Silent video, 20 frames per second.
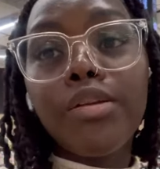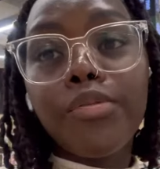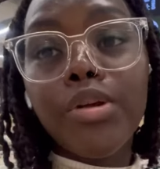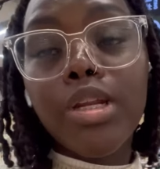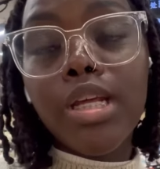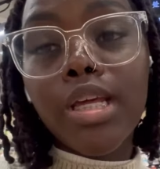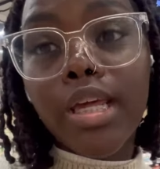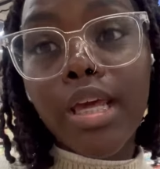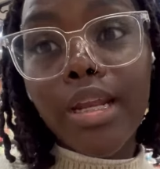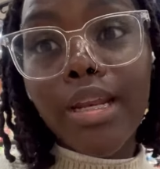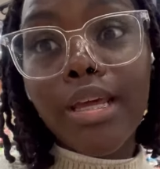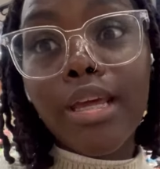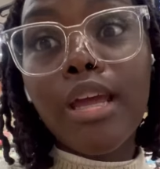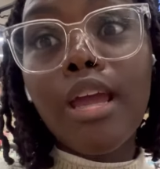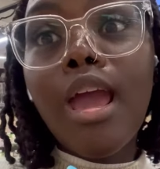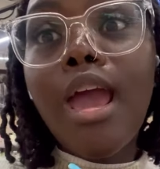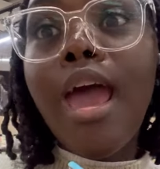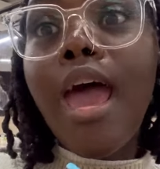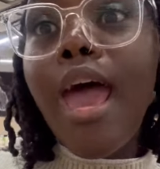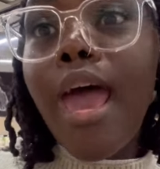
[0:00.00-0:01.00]
really getting
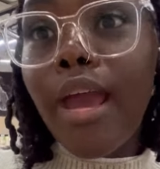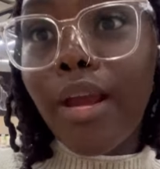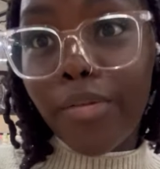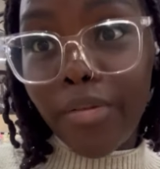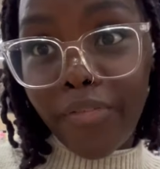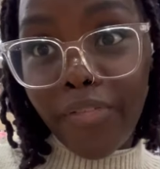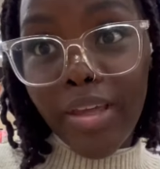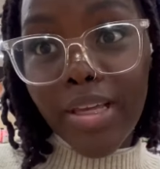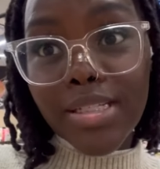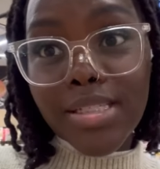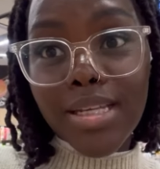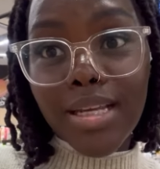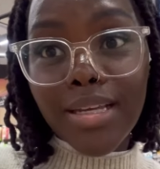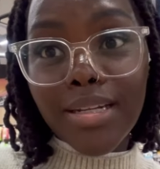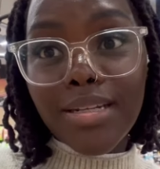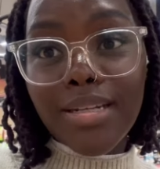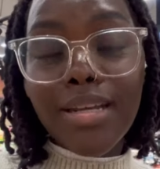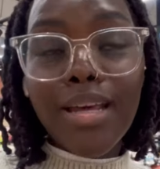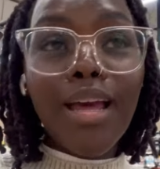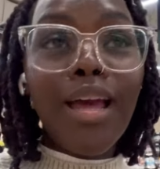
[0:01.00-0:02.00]

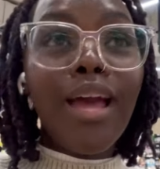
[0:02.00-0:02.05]
aggravated.